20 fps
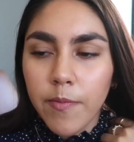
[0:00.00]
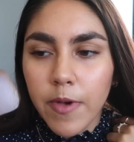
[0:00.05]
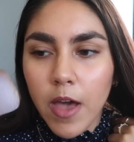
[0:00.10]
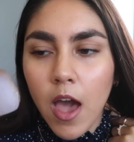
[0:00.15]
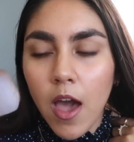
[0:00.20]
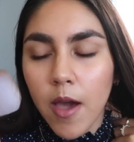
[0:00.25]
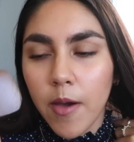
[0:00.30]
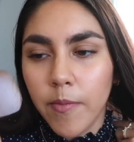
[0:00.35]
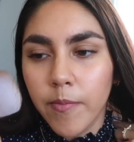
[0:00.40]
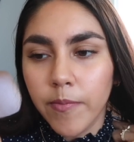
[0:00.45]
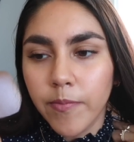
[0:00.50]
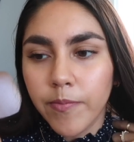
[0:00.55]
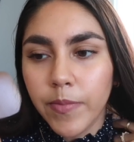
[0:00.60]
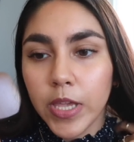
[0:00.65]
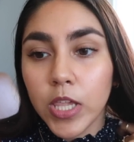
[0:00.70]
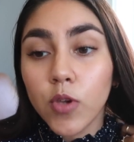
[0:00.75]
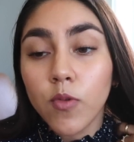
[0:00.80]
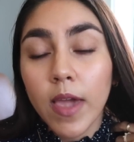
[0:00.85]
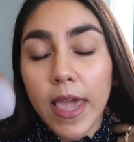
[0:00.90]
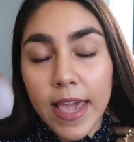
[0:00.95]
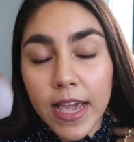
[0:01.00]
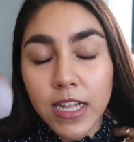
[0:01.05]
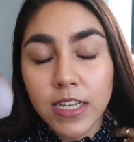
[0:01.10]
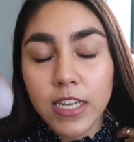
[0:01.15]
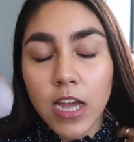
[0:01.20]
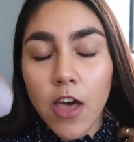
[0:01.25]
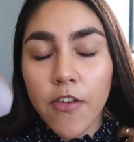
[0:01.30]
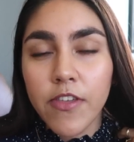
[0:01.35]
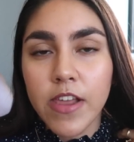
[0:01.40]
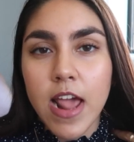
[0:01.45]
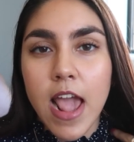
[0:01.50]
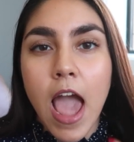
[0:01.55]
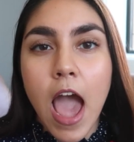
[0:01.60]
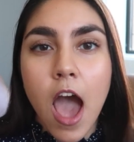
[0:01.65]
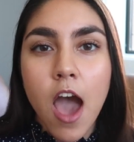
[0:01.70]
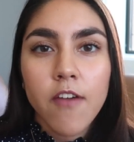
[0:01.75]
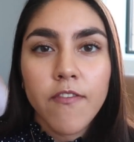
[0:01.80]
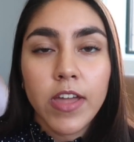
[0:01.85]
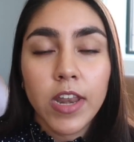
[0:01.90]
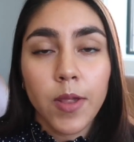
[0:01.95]
But you can't tell that I
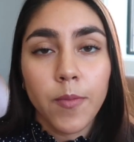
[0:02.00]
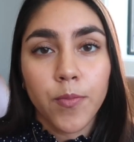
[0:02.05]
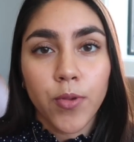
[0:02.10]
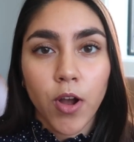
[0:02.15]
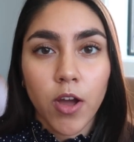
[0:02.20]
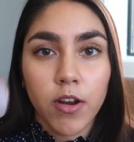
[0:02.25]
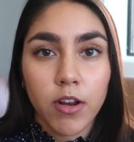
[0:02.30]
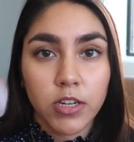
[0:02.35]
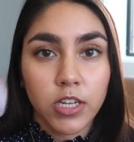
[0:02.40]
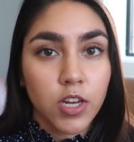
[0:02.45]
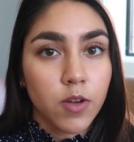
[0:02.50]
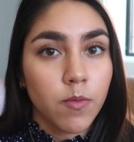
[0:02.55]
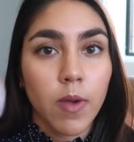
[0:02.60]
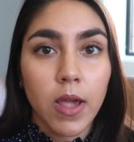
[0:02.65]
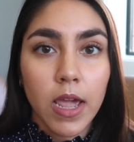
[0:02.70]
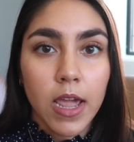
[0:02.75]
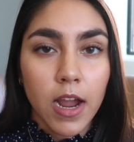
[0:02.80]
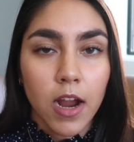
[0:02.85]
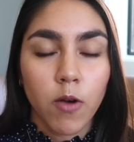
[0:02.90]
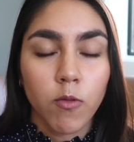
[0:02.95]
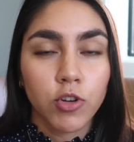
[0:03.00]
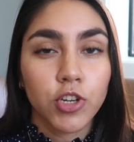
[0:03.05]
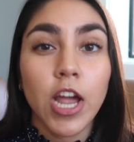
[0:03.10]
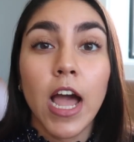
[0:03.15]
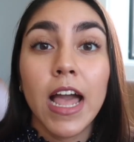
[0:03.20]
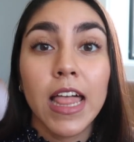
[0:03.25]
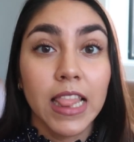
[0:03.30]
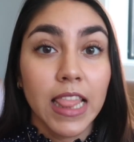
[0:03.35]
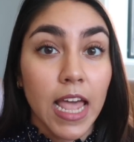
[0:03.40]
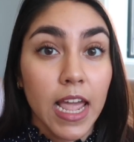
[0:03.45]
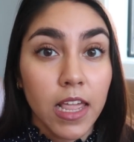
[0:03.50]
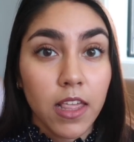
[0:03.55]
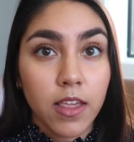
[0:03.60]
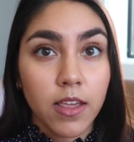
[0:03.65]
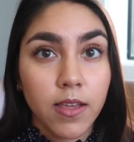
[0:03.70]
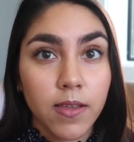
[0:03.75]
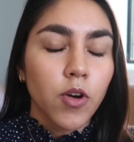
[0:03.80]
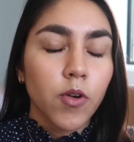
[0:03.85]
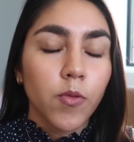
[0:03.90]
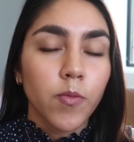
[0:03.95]
have any product in my hair, which I like.
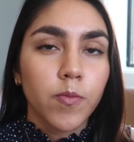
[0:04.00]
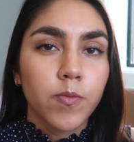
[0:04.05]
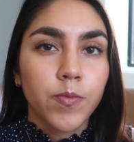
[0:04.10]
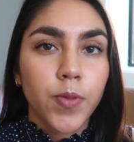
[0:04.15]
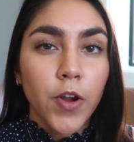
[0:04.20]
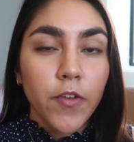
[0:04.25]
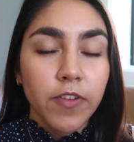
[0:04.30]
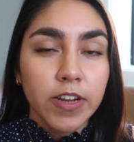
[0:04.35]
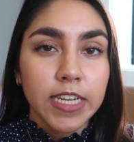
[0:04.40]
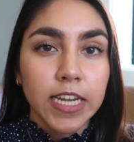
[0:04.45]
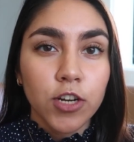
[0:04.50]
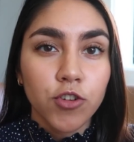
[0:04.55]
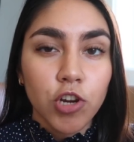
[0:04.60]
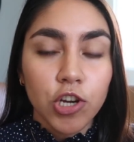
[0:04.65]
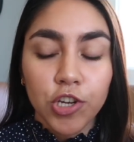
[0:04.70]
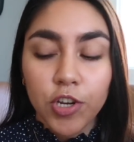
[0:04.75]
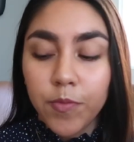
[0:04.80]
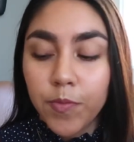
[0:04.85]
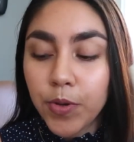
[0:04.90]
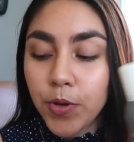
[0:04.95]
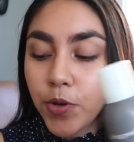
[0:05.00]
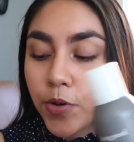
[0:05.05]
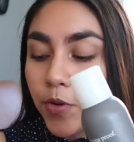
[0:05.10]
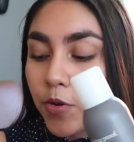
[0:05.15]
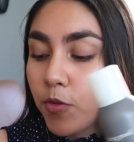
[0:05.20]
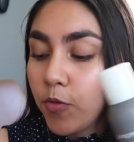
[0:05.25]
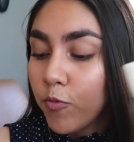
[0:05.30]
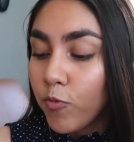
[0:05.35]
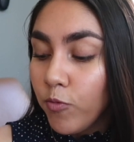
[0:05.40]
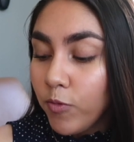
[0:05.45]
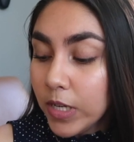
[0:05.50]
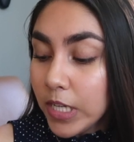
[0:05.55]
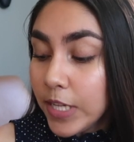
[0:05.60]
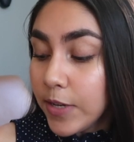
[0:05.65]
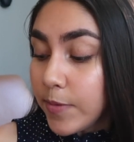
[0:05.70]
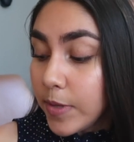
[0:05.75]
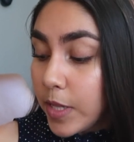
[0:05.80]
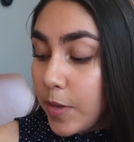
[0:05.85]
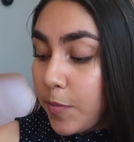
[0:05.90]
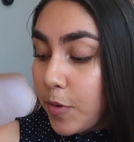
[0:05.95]
So perfect hair dry shampoo,
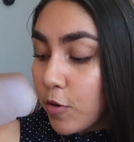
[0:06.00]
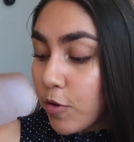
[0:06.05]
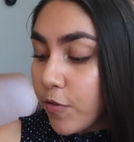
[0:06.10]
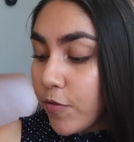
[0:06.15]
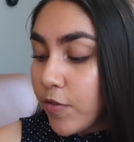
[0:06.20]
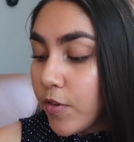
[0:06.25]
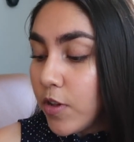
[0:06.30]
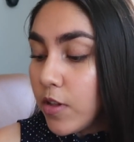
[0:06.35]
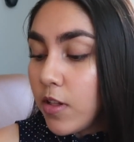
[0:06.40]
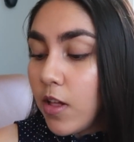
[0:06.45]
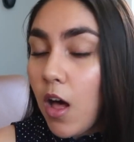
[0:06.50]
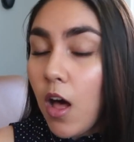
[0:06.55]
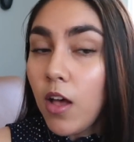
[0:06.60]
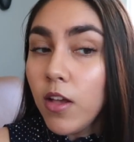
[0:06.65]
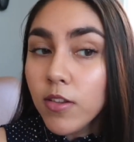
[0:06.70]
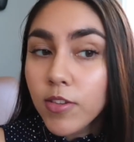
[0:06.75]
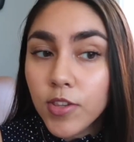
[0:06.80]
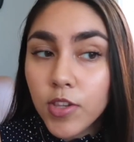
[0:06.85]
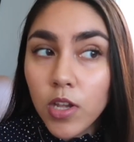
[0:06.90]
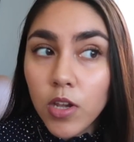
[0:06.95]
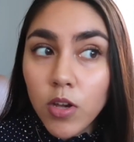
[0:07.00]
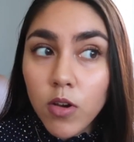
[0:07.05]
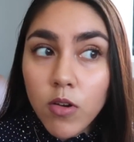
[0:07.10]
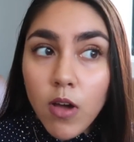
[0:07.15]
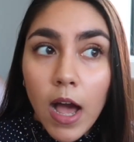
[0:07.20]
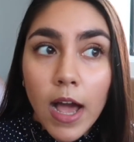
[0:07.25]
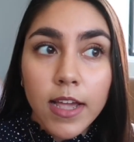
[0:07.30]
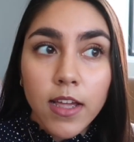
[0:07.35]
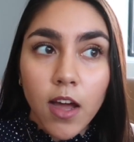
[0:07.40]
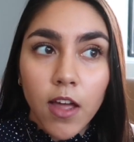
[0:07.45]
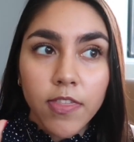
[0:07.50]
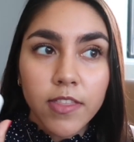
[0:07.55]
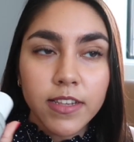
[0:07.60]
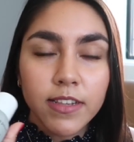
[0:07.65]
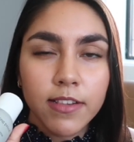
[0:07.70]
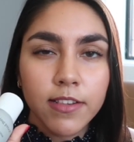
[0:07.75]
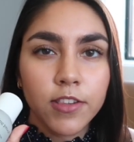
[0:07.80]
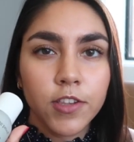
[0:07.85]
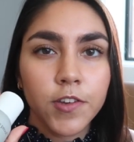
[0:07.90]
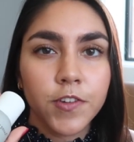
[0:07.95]
really, really beautiful. Also, I got
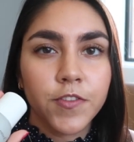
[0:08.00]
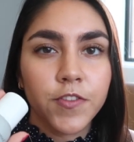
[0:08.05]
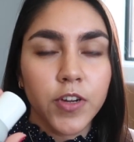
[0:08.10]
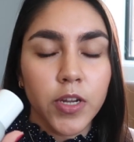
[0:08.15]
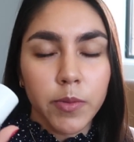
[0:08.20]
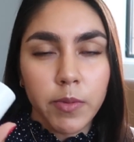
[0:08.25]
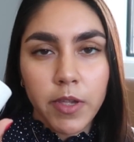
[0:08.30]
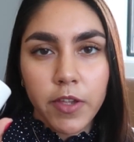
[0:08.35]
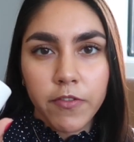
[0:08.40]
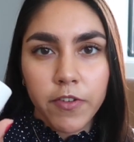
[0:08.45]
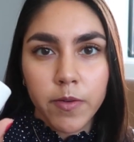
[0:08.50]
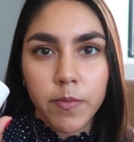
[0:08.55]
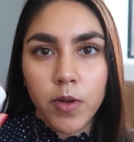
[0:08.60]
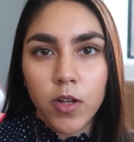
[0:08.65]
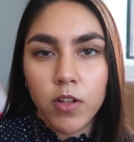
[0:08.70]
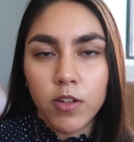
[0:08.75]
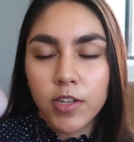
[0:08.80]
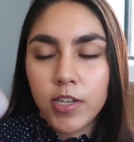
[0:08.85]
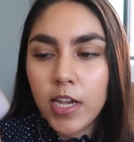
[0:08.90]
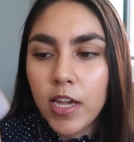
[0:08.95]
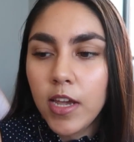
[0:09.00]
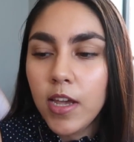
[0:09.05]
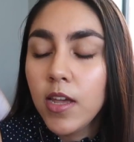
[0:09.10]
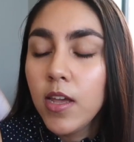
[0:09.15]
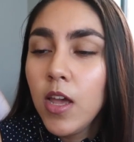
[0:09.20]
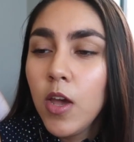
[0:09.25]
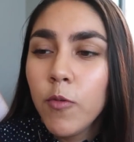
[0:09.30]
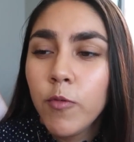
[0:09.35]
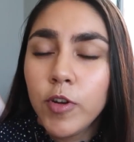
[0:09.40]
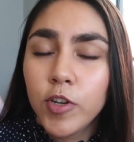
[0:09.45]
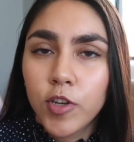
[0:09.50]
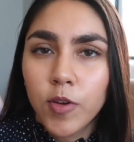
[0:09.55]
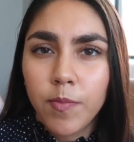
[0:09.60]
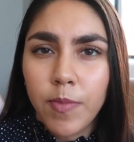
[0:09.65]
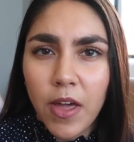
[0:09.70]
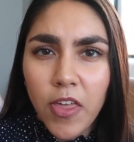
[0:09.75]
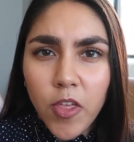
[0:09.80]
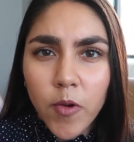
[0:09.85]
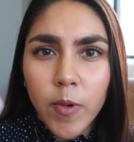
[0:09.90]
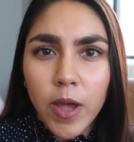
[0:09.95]
this as a freebie from Ulta, which
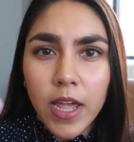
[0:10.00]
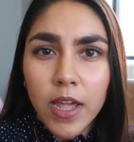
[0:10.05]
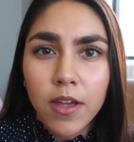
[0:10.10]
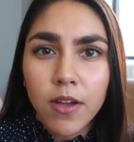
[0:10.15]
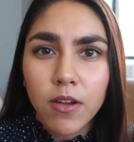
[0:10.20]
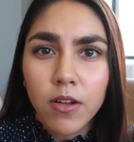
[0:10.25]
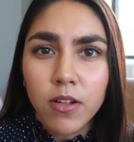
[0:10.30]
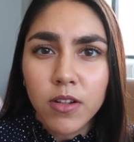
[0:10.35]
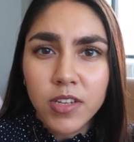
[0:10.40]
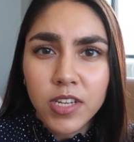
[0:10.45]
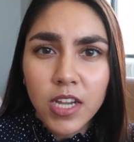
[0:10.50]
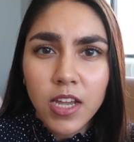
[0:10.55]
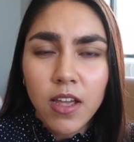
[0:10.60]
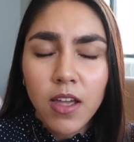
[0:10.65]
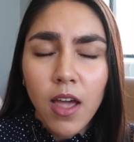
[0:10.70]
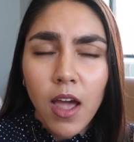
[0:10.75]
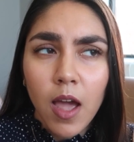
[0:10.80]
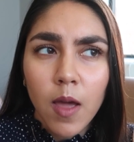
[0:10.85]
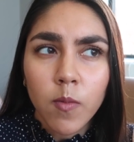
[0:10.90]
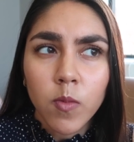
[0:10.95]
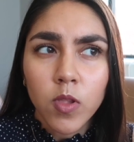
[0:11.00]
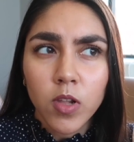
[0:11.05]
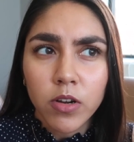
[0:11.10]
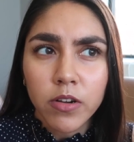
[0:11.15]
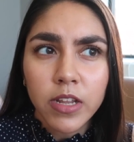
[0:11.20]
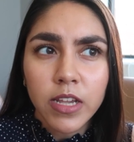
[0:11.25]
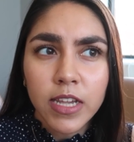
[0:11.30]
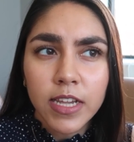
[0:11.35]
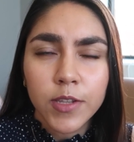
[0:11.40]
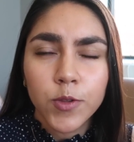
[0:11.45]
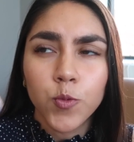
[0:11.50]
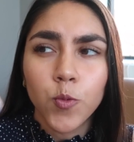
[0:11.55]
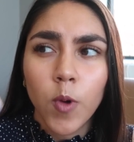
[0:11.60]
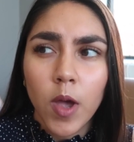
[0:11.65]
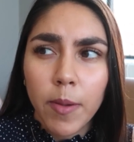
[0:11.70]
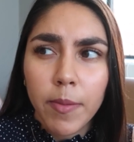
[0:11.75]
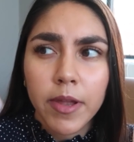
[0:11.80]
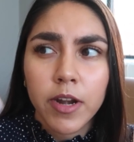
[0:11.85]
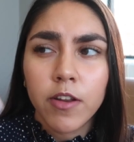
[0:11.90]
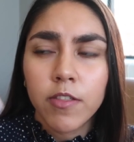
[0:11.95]
by the way, Ulta, I'm learning, is
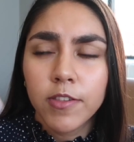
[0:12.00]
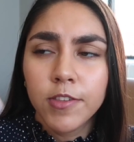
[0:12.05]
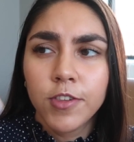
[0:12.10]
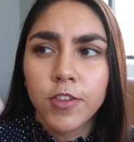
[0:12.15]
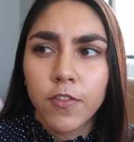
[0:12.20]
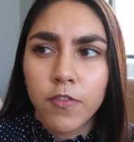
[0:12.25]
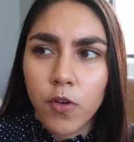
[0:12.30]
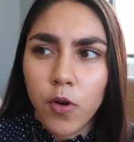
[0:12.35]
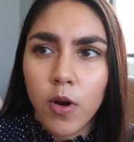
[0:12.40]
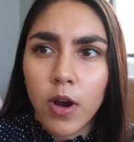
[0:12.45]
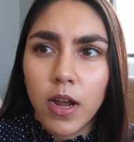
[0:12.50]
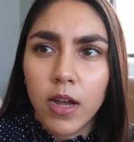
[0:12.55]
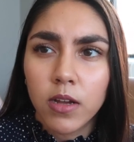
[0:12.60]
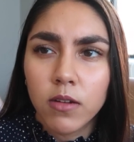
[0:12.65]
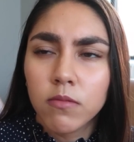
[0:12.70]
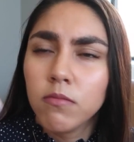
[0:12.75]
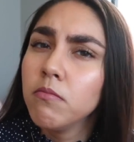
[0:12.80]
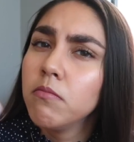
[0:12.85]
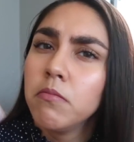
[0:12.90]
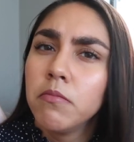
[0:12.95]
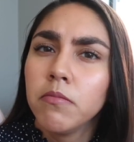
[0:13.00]
way better than Sephora.